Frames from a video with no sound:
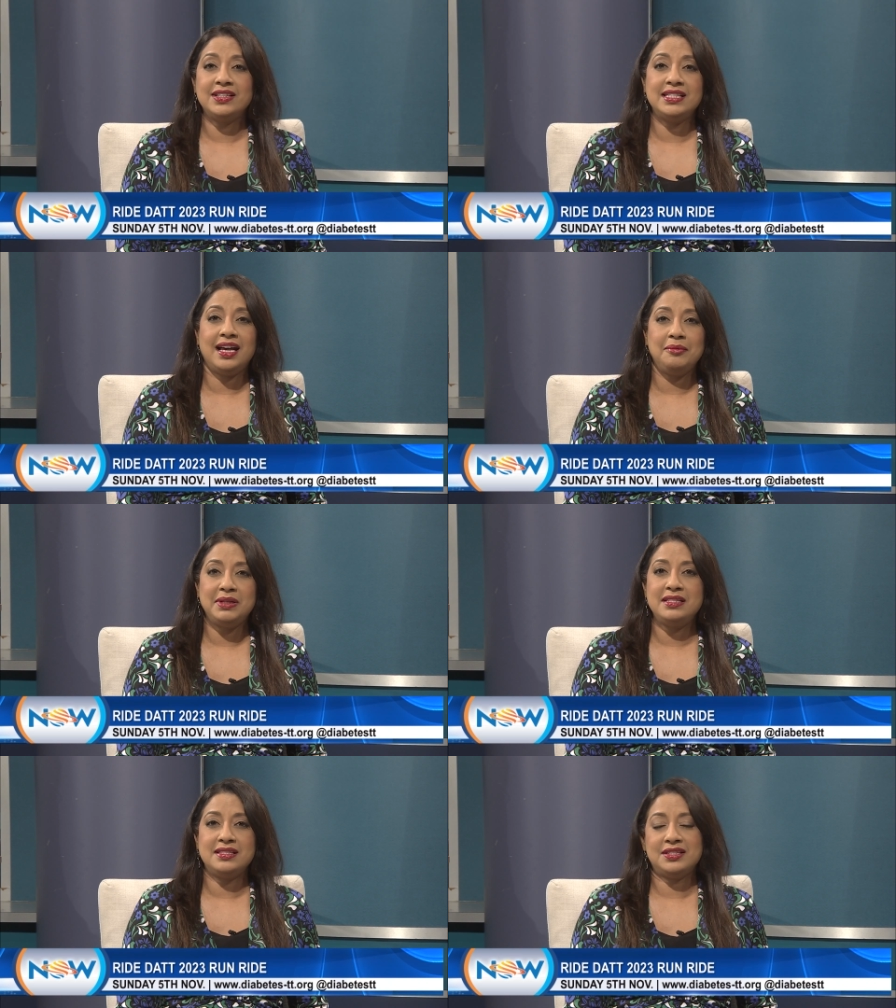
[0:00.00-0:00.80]
of the
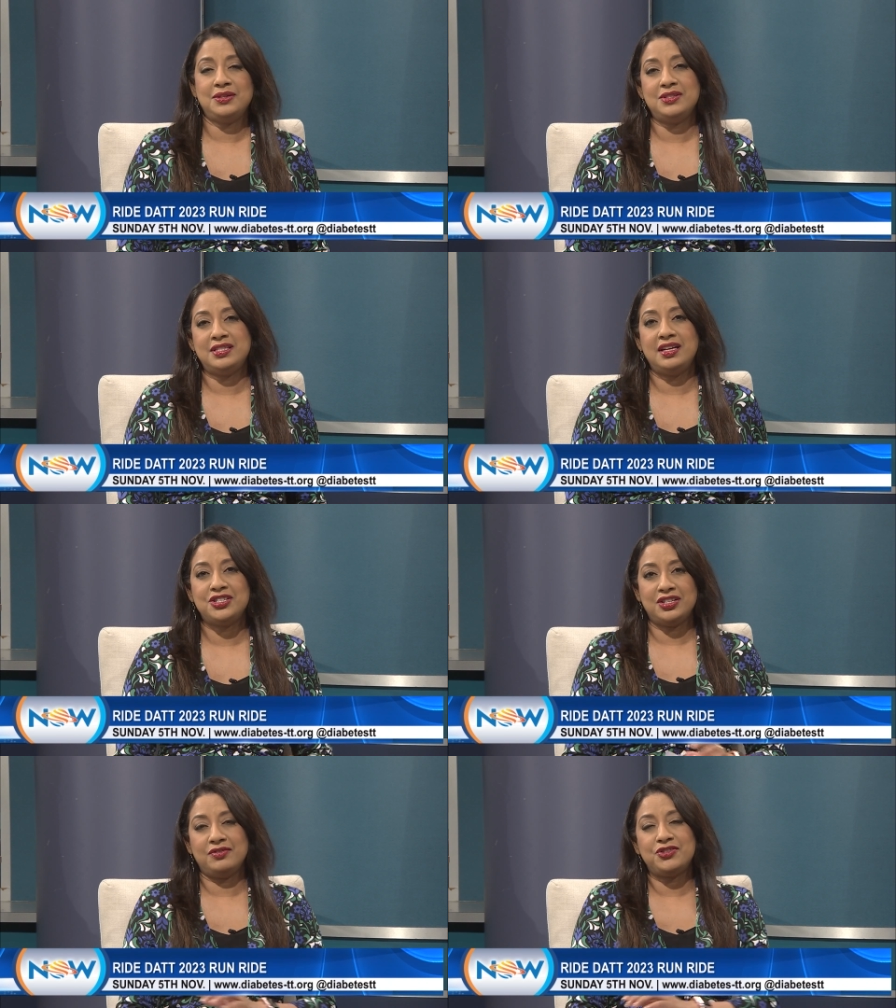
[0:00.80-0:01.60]
Diabetes
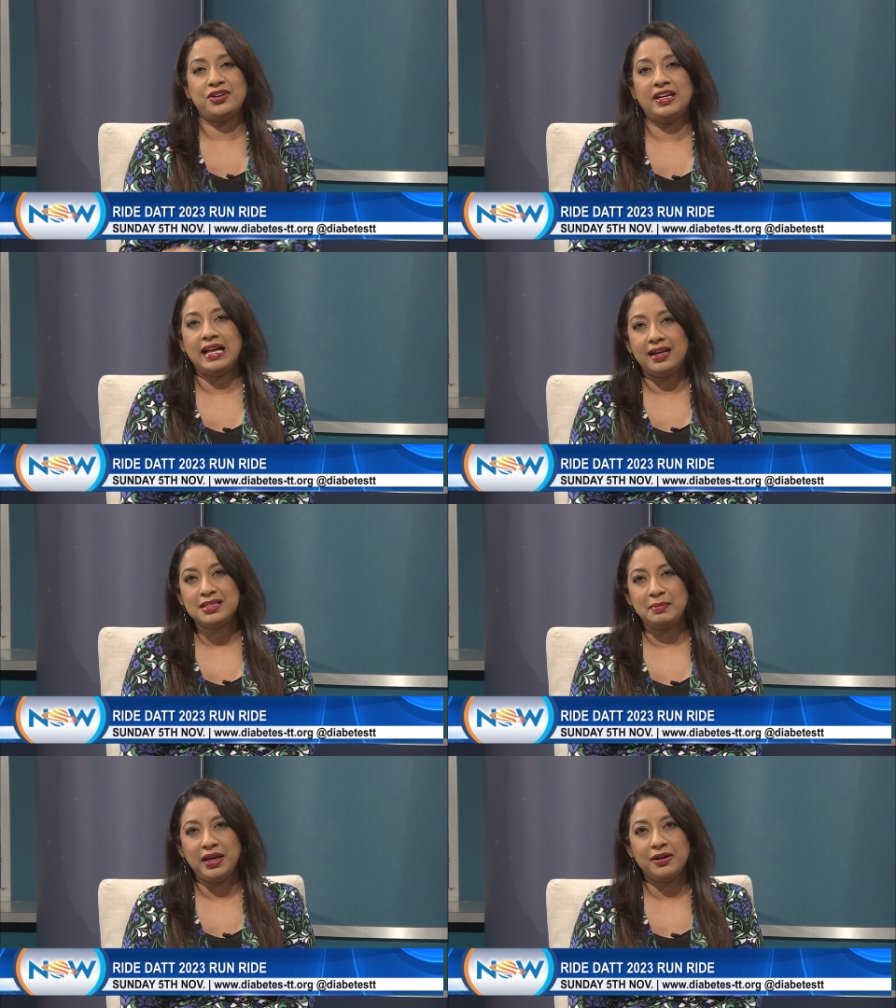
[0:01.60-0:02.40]
Association of Trinidad
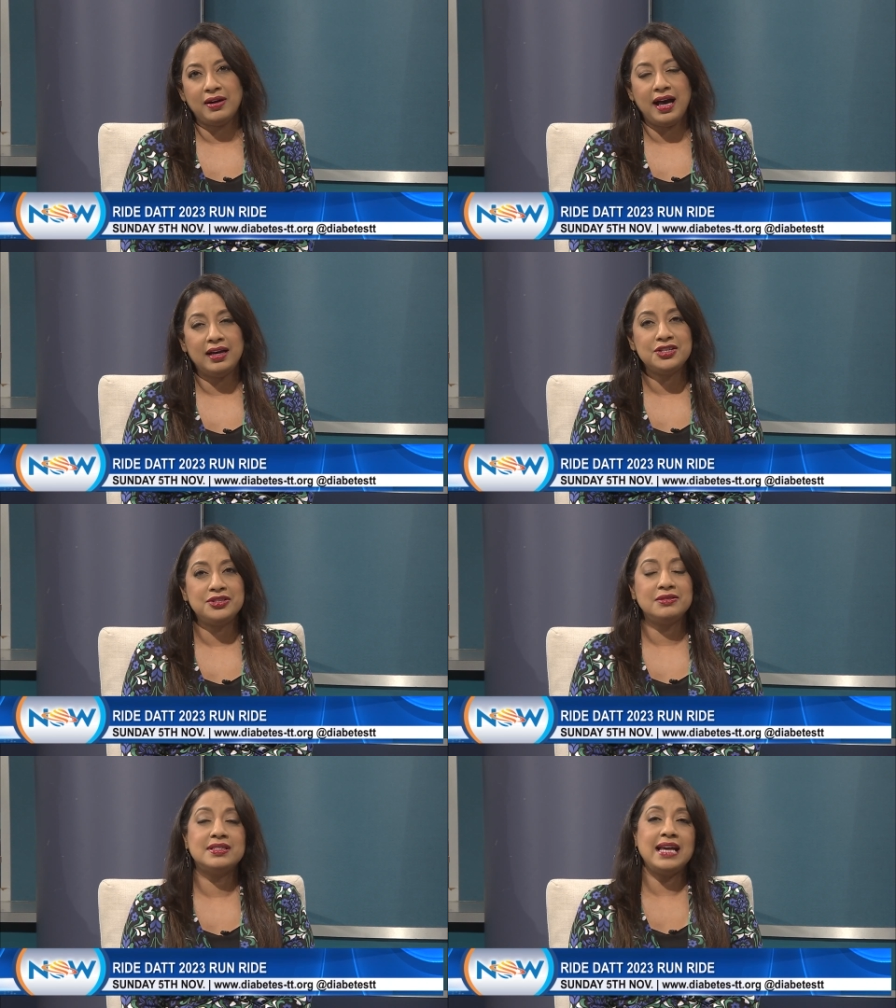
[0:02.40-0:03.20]
and Tobago,
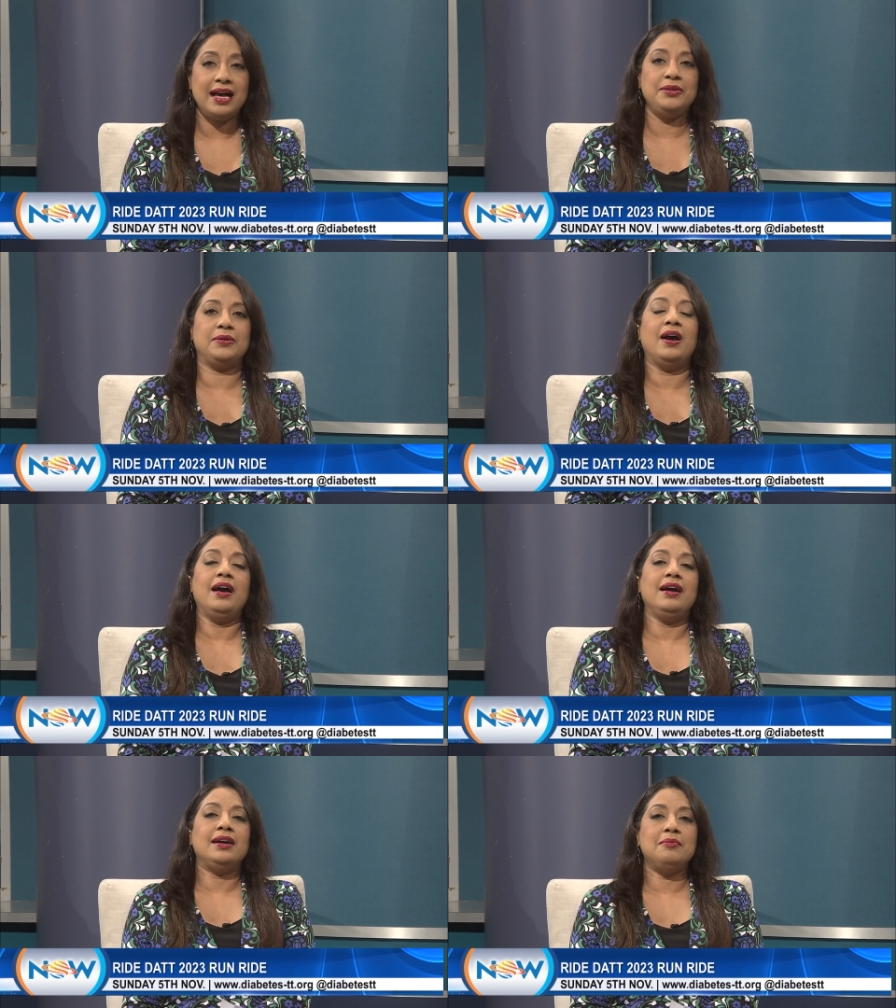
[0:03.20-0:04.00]
Andrew Dhanoo.
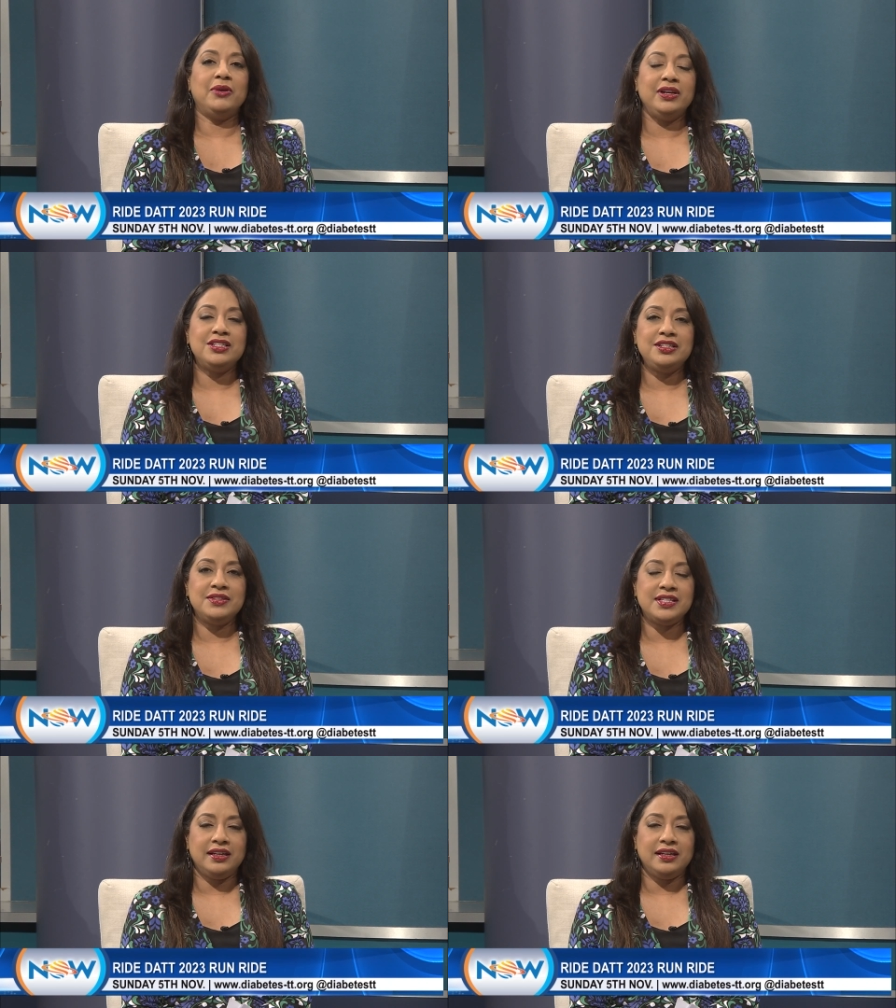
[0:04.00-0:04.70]
Good morning to you,